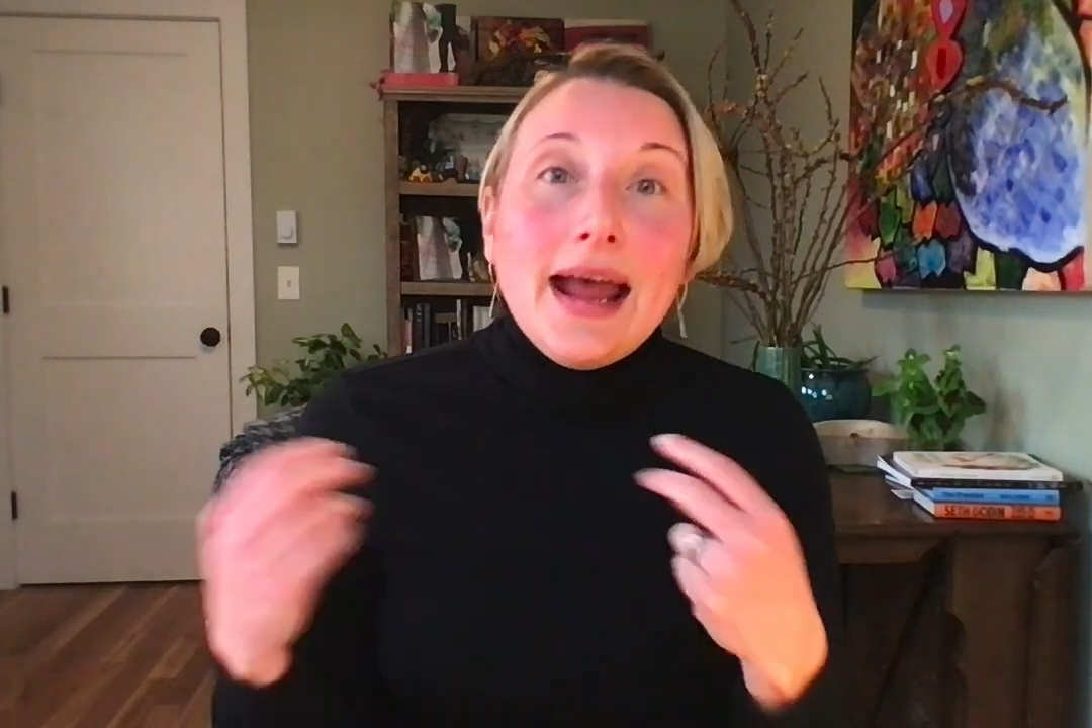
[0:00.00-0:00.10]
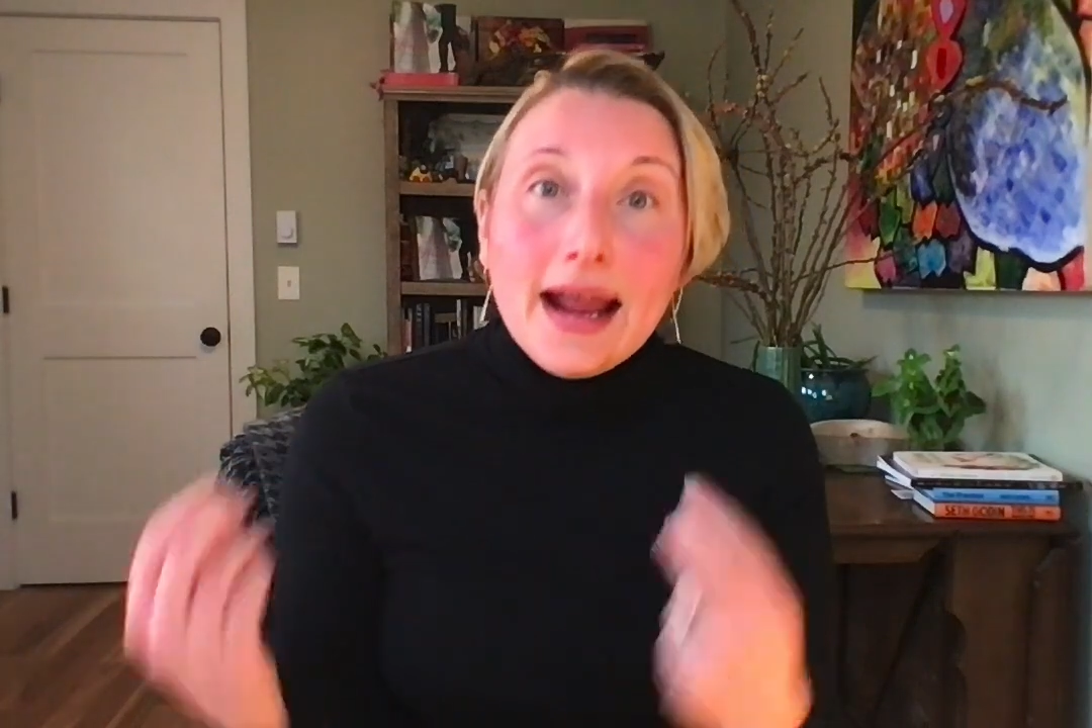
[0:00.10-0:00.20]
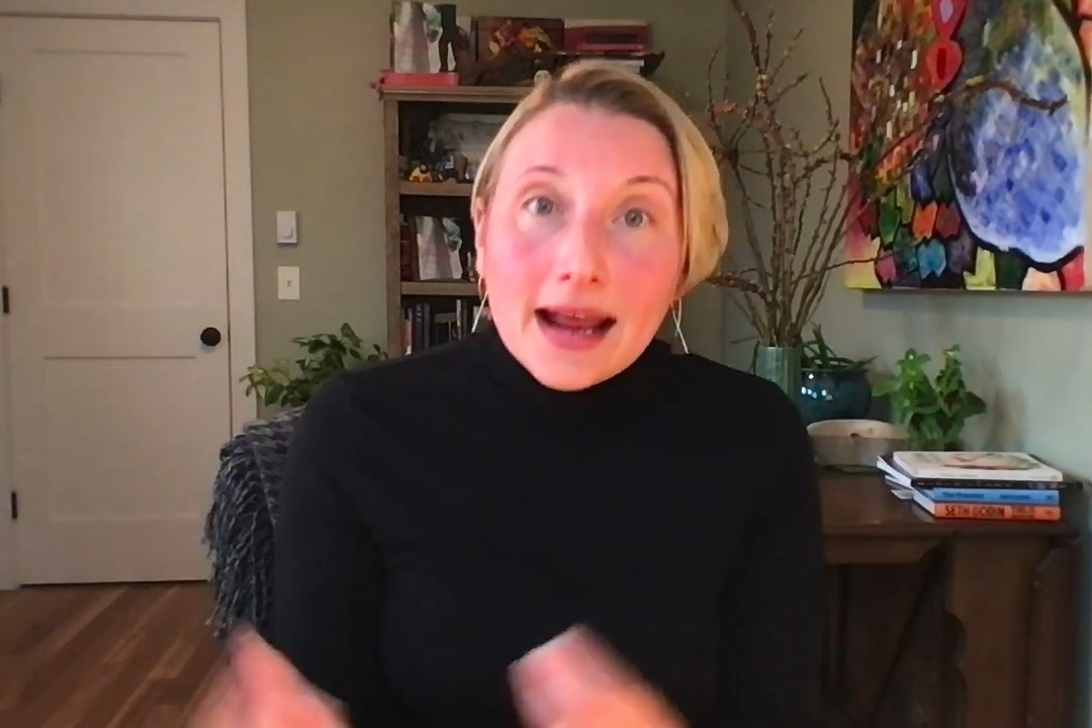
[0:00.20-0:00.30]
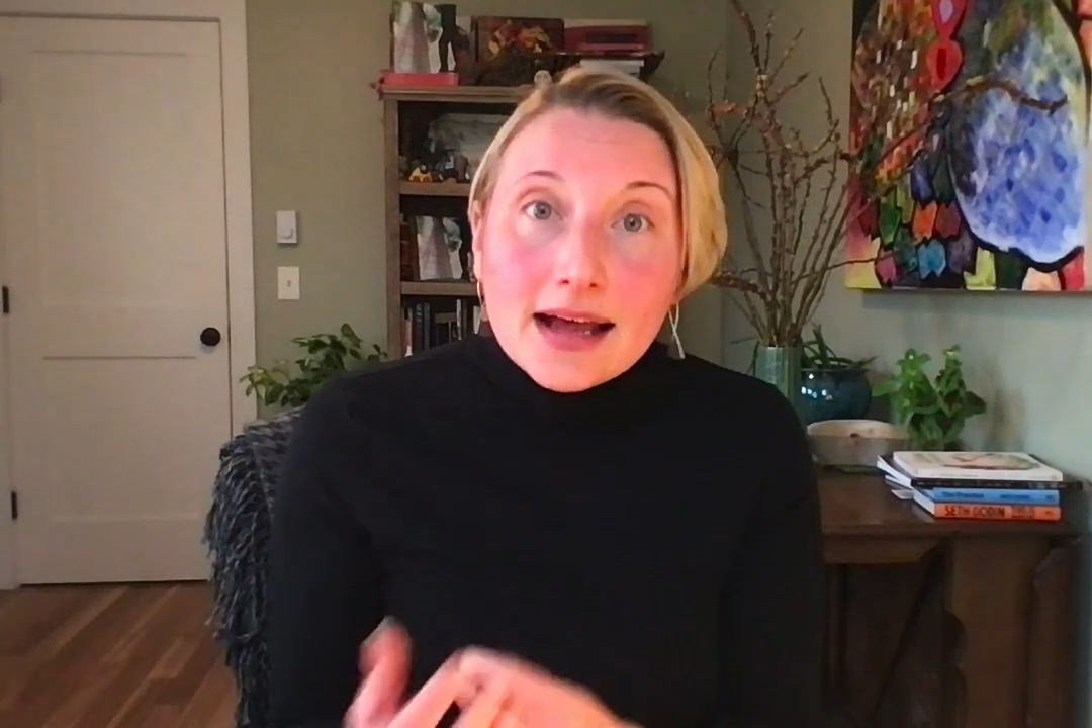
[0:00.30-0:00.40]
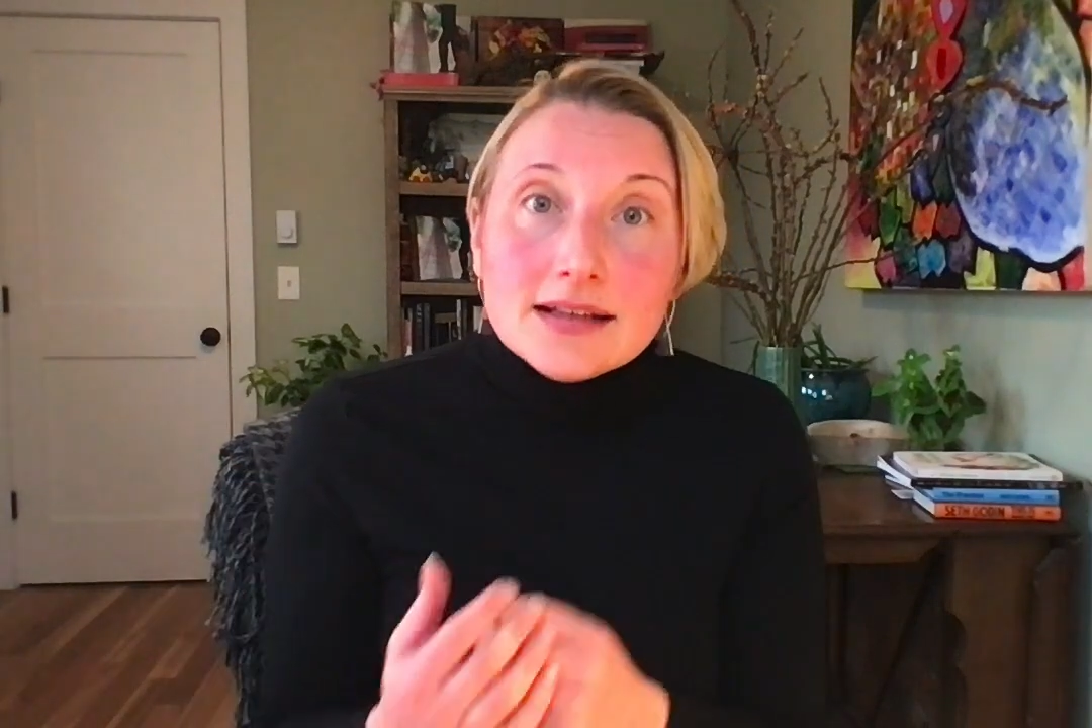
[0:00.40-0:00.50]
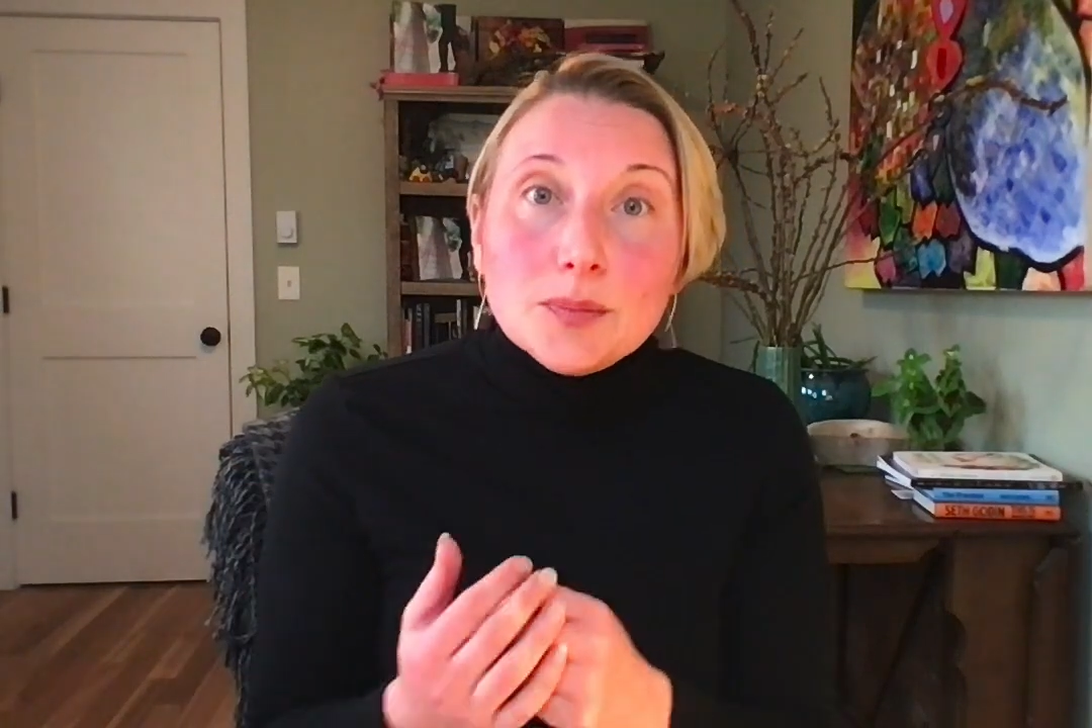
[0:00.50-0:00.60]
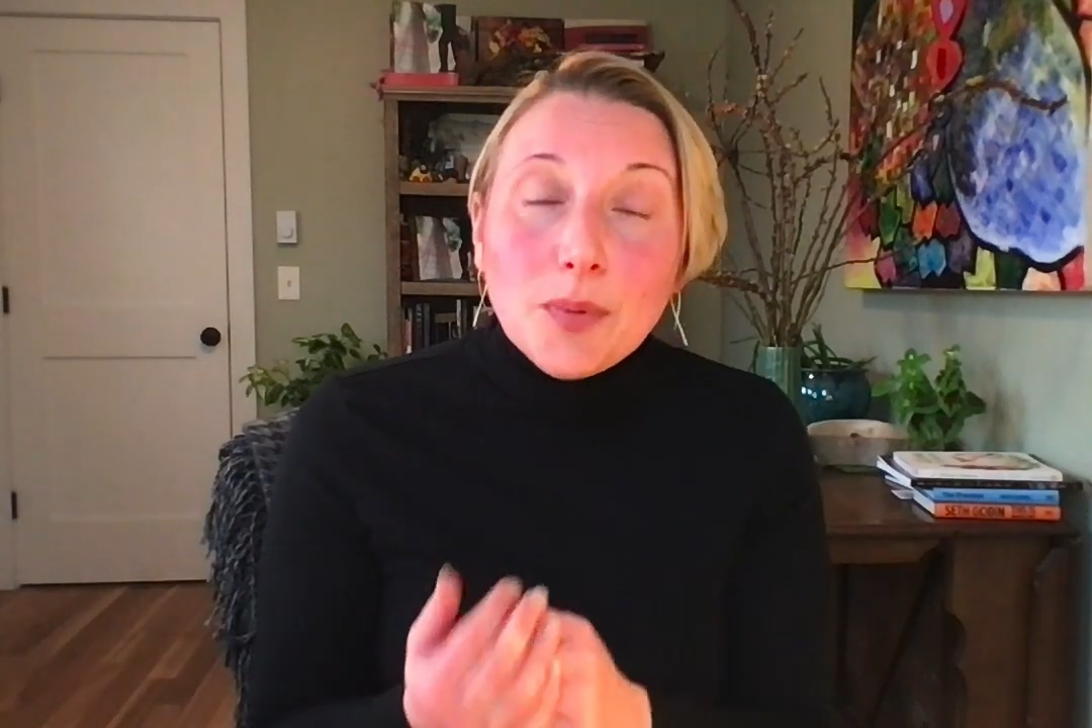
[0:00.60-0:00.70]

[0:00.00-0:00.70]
and